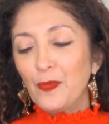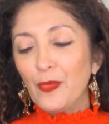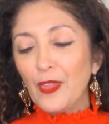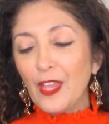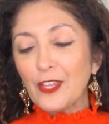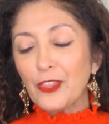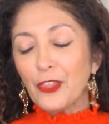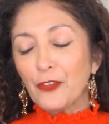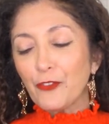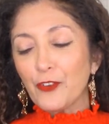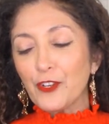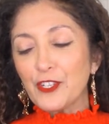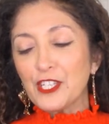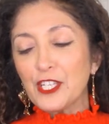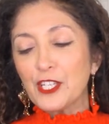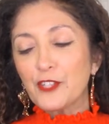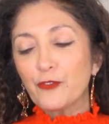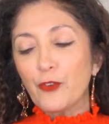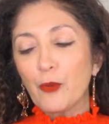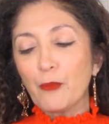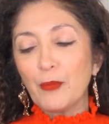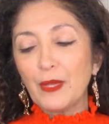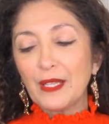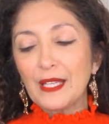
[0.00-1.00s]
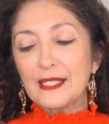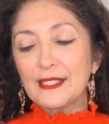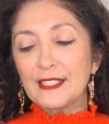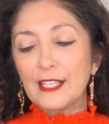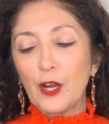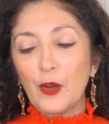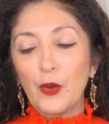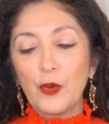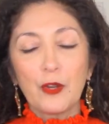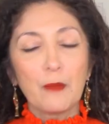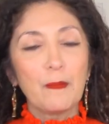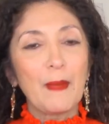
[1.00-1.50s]
The first is from Melissa
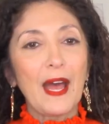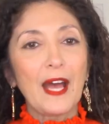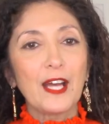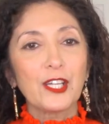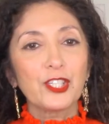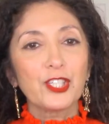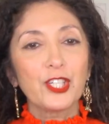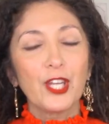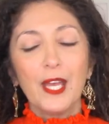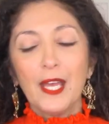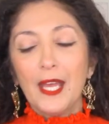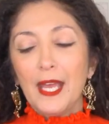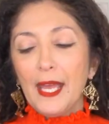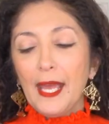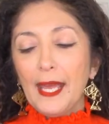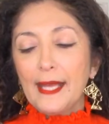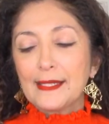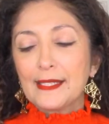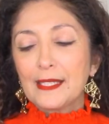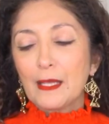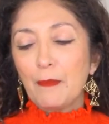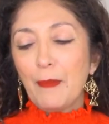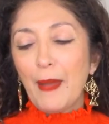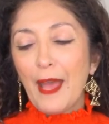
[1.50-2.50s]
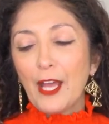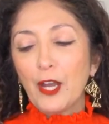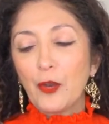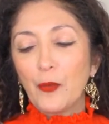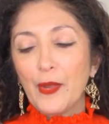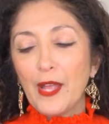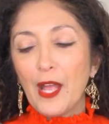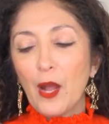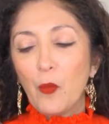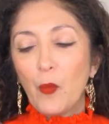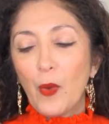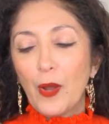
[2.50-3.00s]
Odabash. It's the
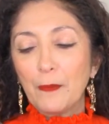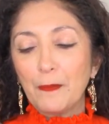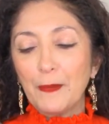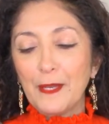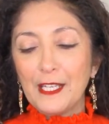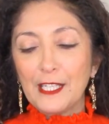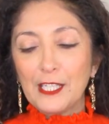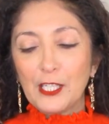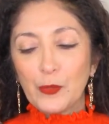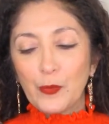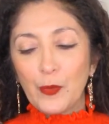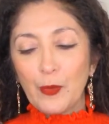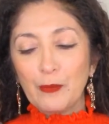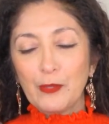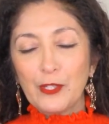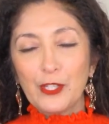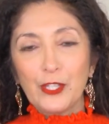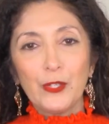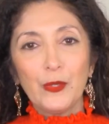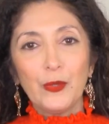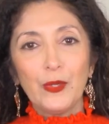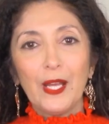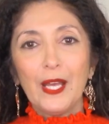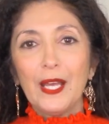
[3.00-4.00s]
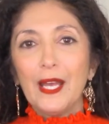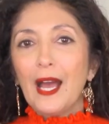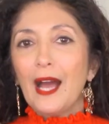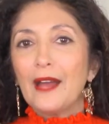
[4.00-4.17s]
Panaria one-piece swimsuit.